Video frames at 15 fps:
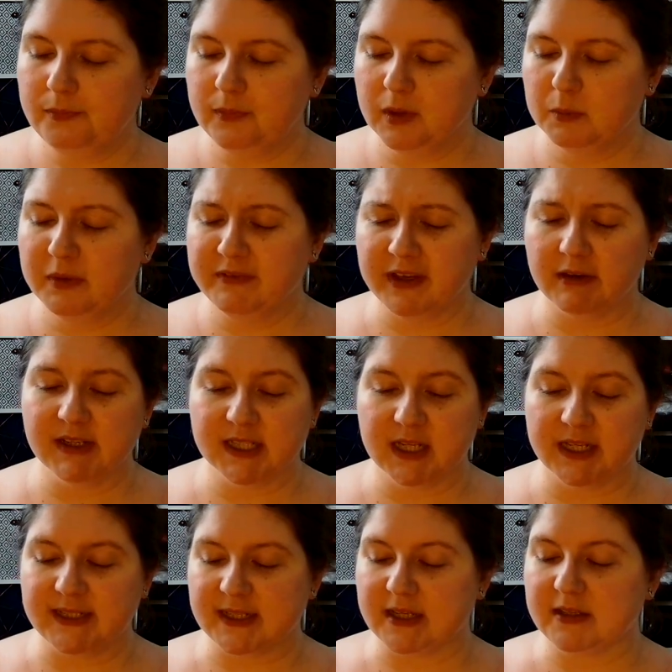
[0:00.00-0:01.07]
We figure it's
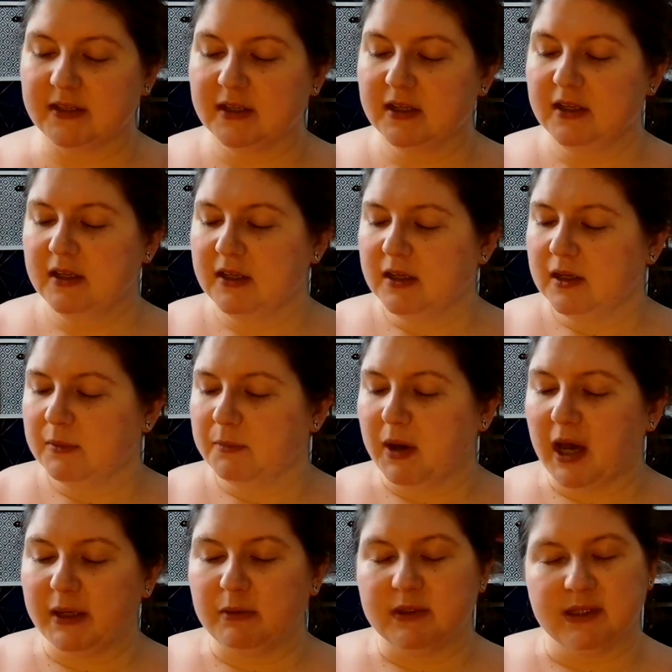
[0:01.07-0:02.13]
nicer. But
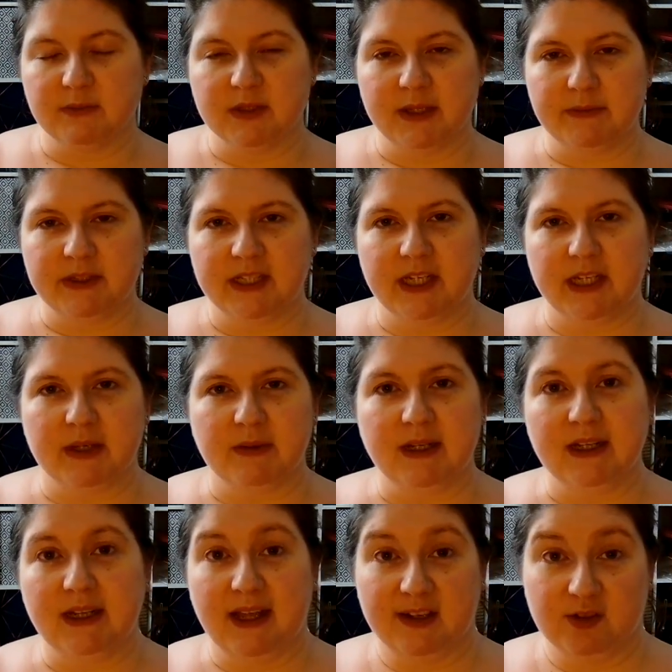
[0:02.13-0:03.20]
I will sometimes do a
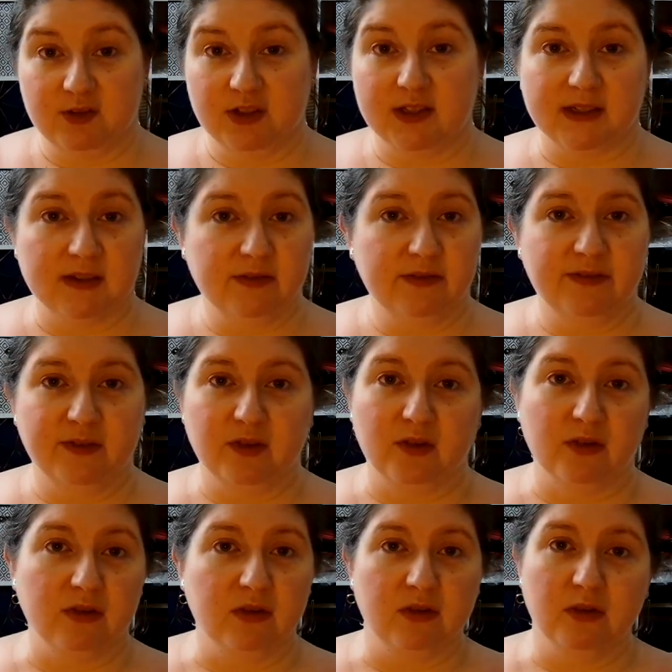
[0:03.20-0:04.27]
little extras
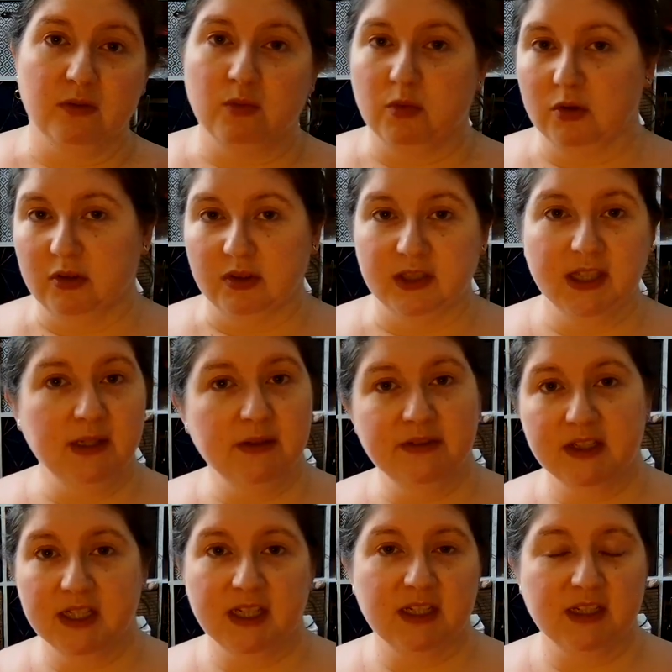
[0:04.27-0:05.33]
for one or two of the
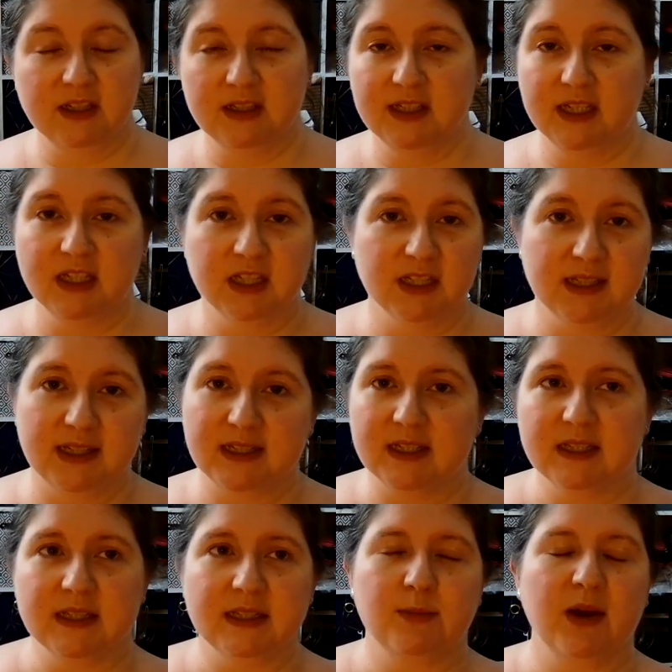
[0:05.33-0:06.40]
teachers, teaching
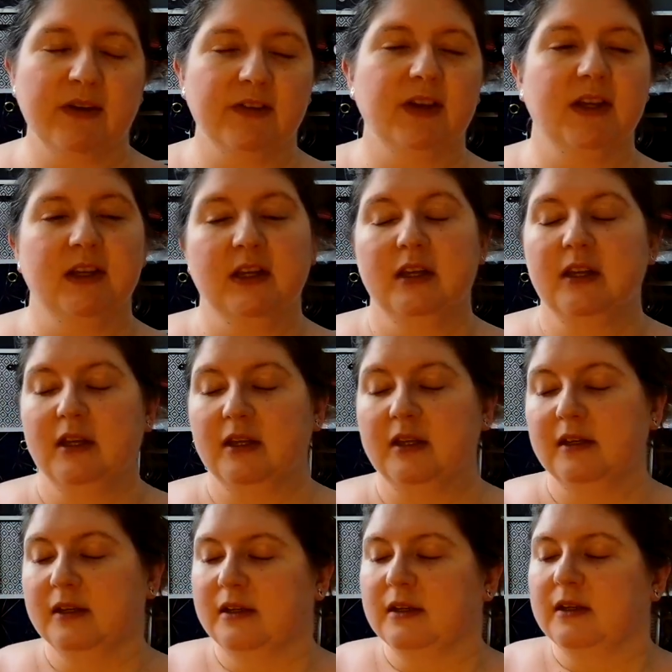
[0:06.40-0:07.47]
assistants, whatever.
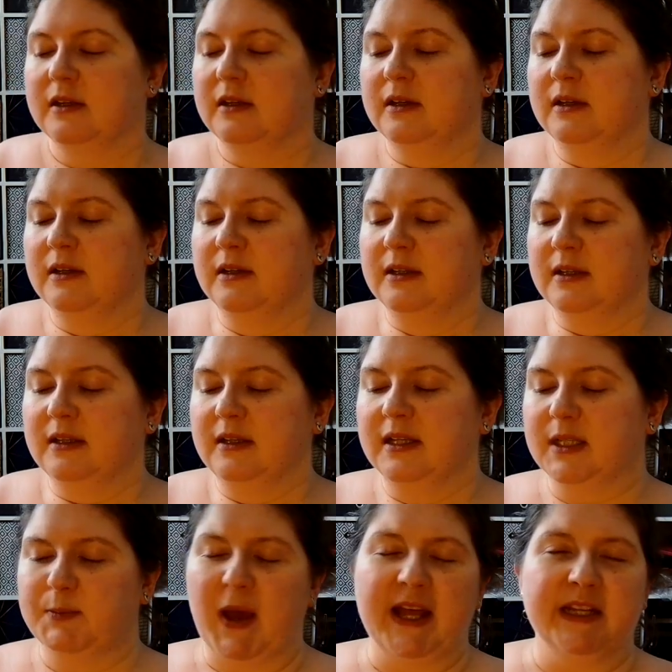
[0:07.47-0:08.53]
It
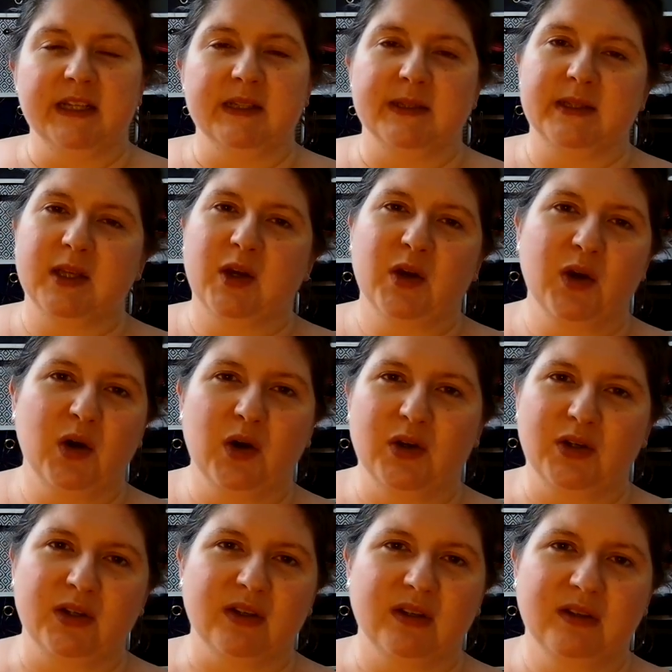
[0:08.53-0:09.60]
depends
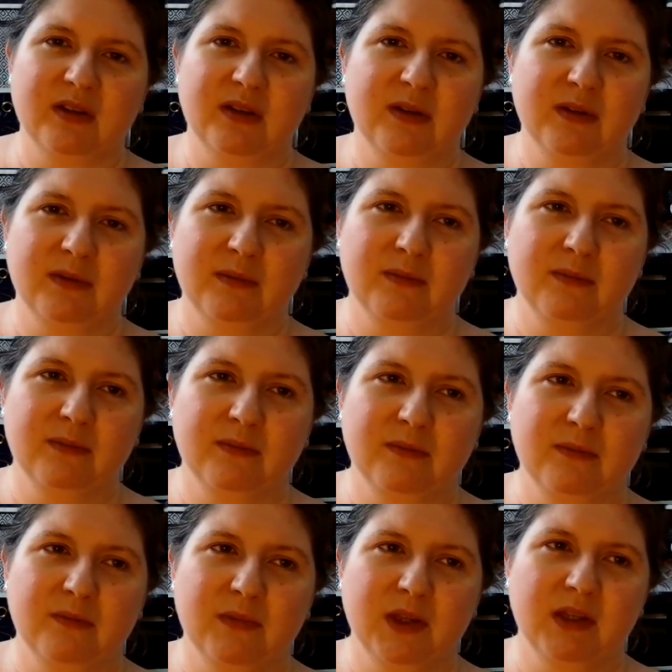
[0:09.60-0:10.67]
on
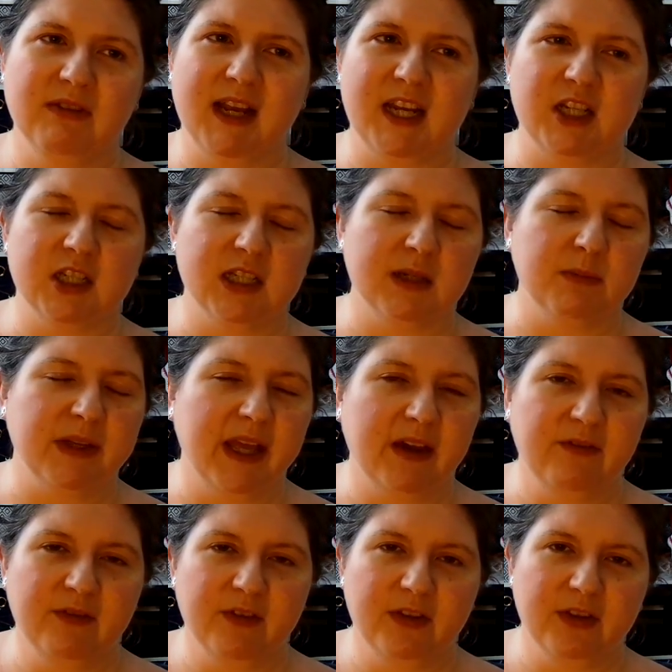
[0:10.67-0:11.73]
the relationship we
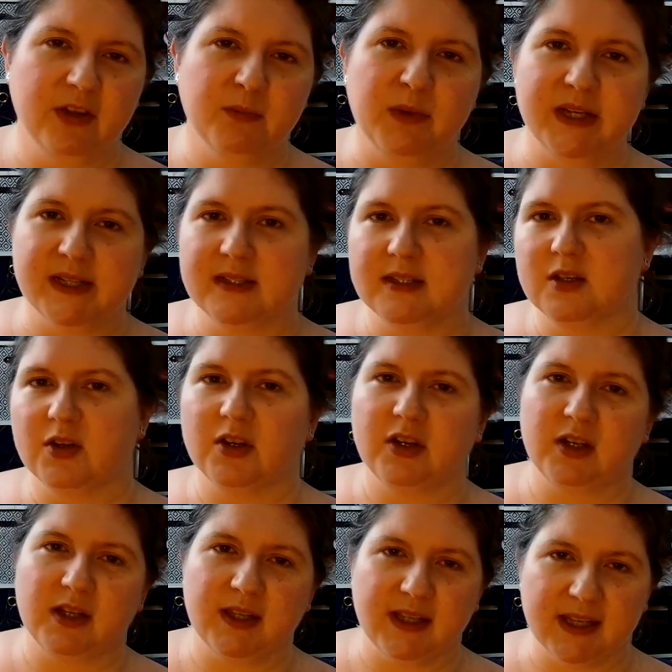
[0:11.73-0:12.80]
have with them, what else has gone on
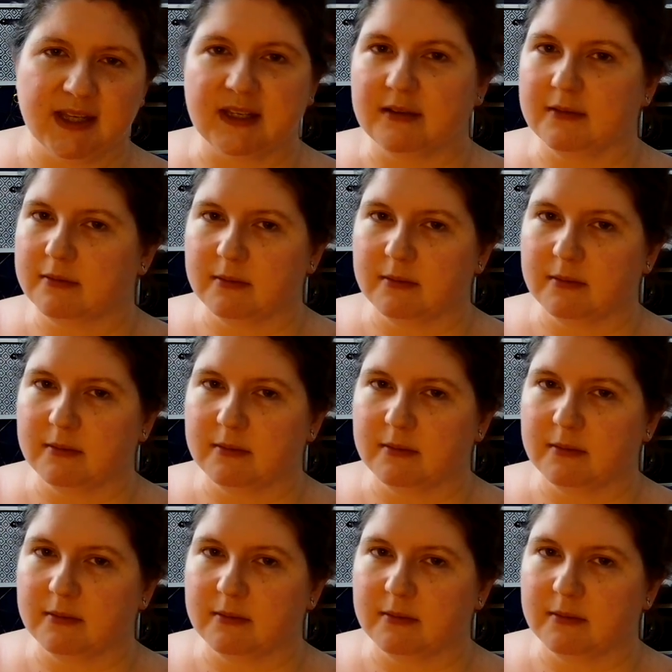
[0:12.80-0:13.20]
in the year.